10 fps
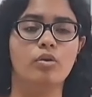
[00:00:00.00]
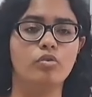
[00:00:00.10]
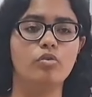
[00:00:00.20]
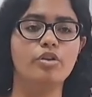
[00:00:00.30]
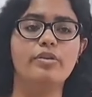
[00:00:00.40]

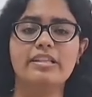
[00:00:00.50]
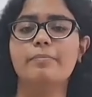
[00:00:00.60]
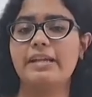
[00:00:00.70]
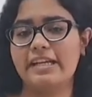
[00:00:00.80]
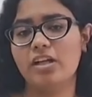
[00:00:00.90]
So during the
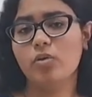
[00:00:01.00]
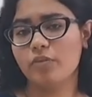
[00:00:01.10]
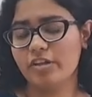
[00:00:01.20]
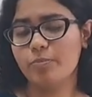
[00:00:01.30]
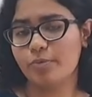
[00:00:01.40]
breakdown of
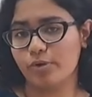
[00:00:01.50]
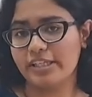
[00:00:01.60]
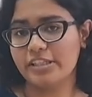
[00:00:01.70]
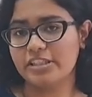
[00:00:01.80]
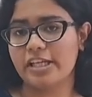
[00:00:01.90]
this
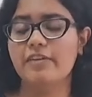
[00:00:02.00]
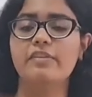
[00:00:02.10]
protein chain,